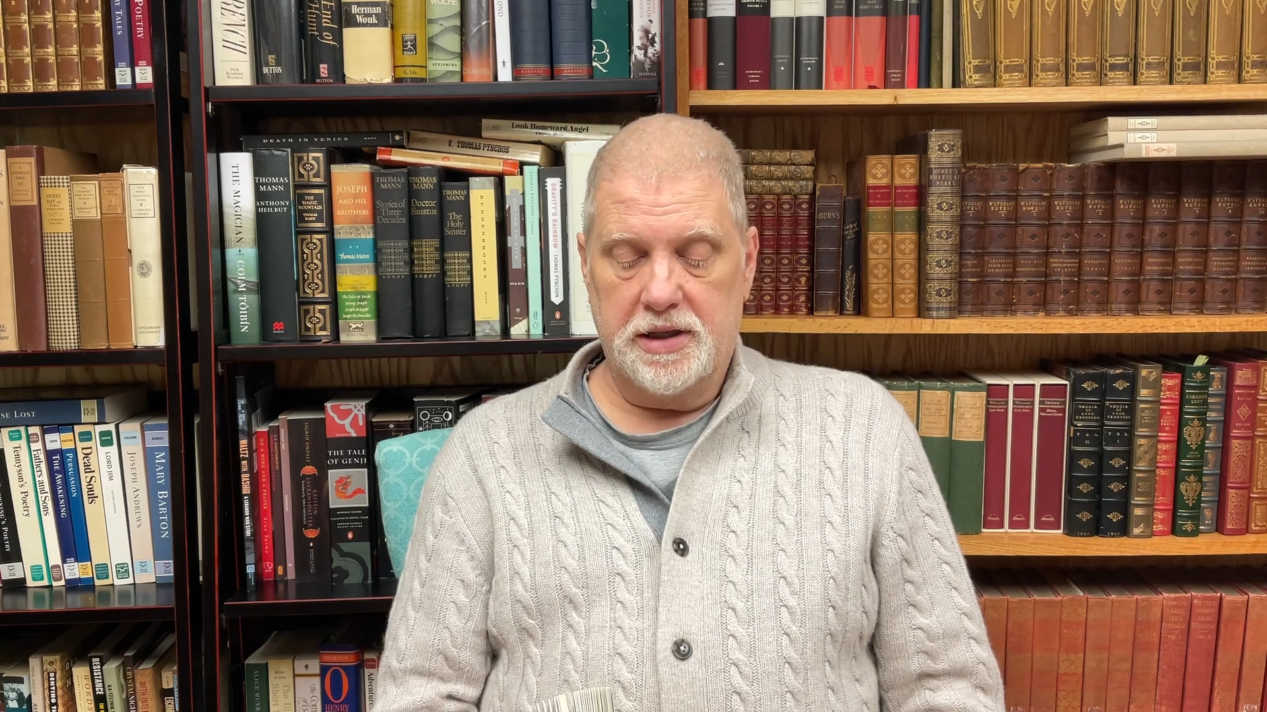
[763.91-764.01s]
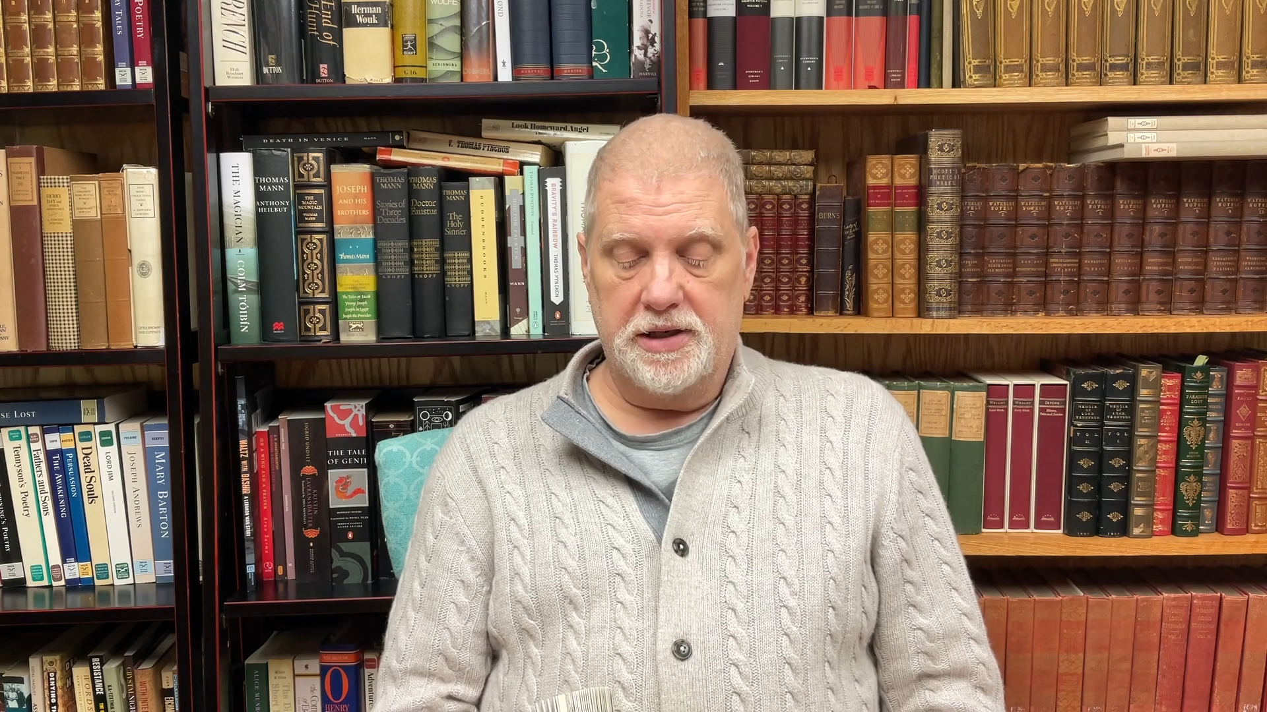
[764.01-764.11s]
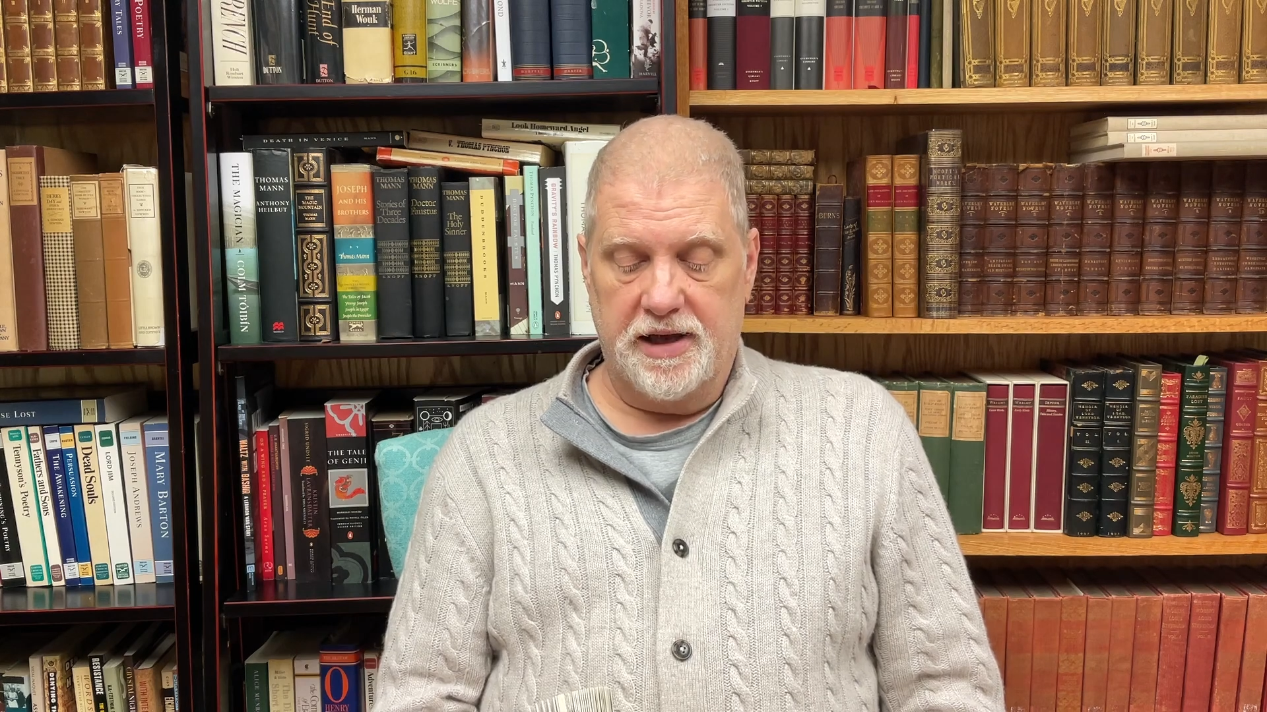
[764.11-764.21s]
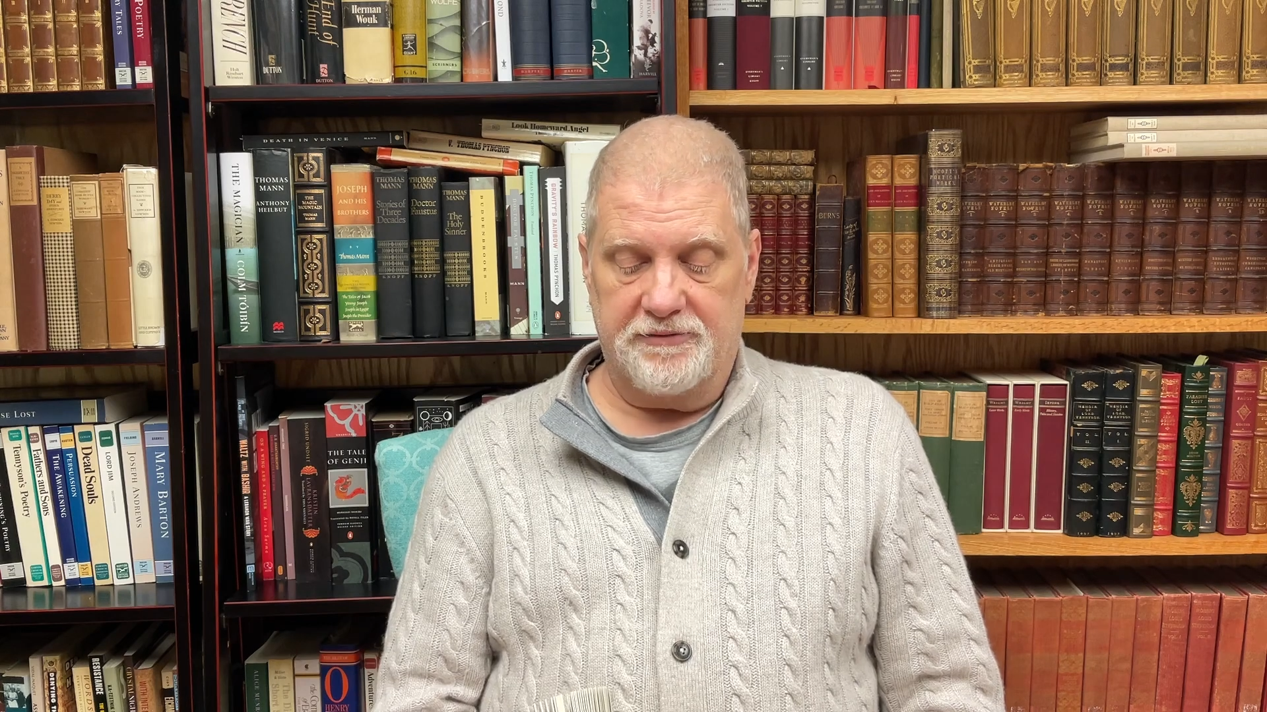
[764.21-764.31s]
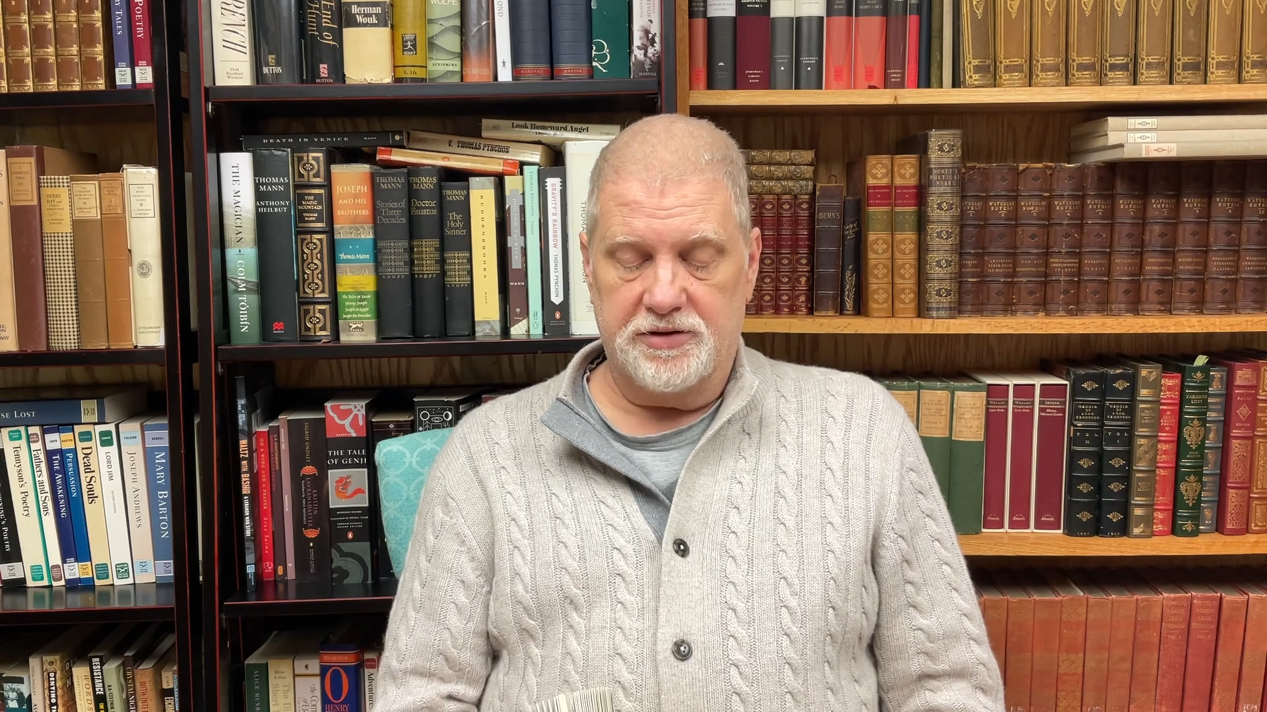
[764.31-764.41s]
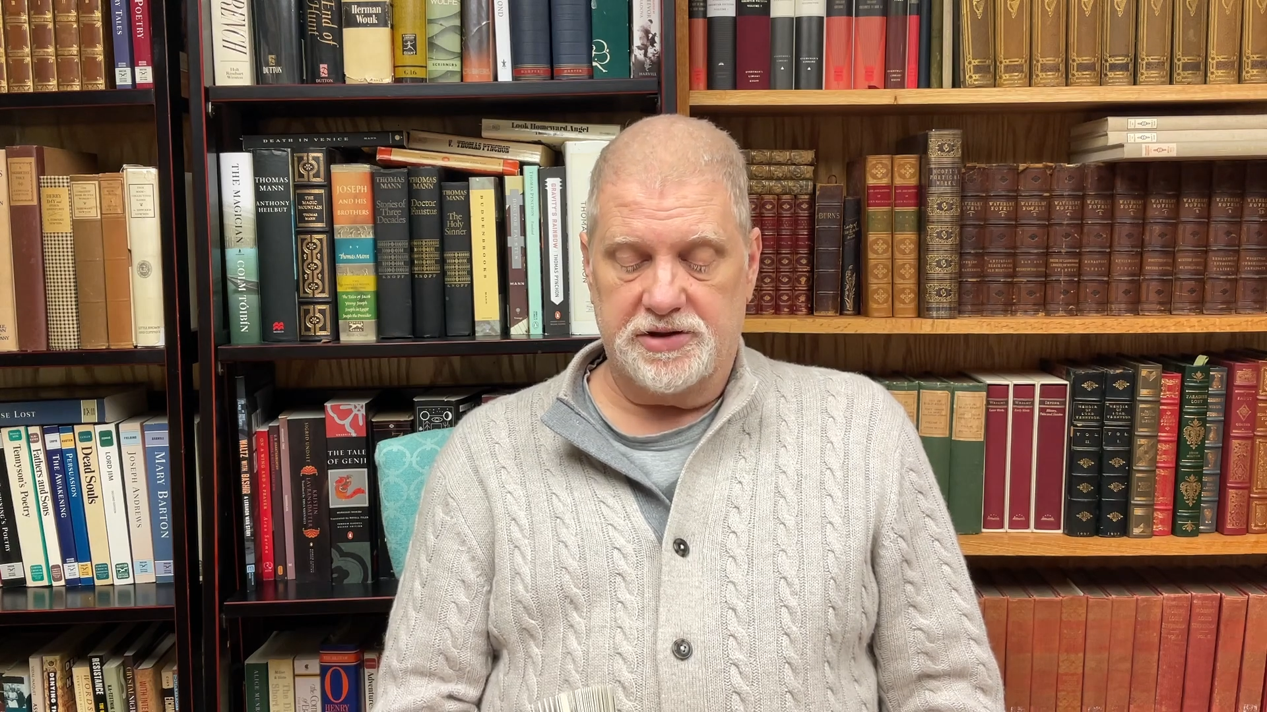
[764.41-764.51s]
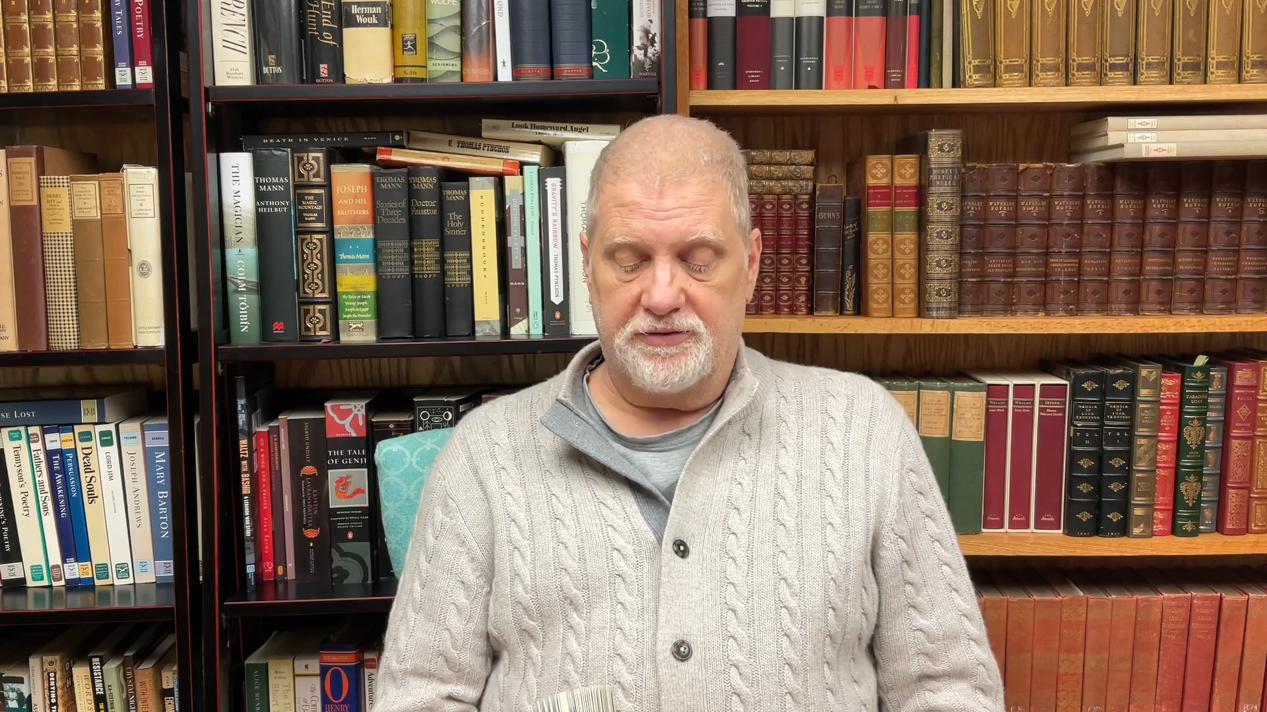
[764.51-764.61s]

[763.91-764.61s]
never to